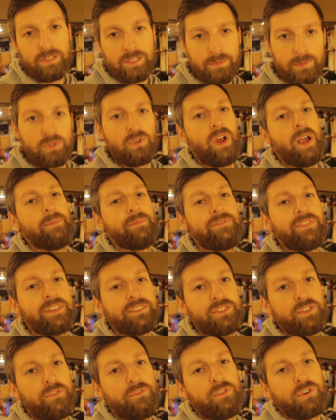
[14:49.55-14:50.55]
Subscribe if this
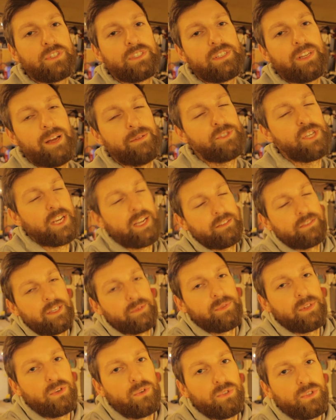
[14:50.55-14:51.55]
is your first time. Check out
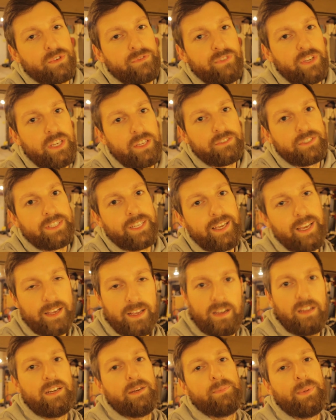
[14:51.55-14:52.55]
some of the older videos to get
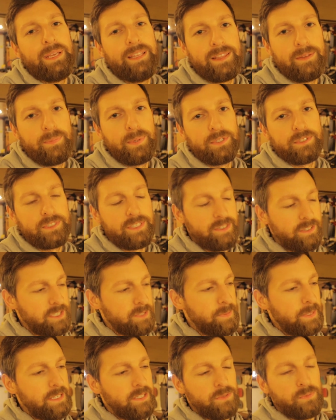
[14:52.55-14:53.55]
caught up in the build series,
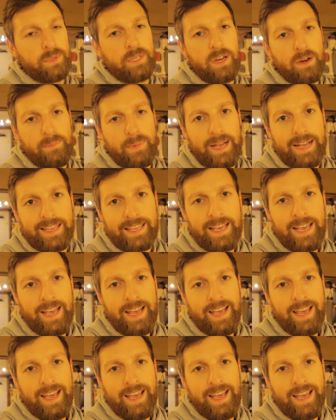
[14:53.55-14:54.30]
because we are back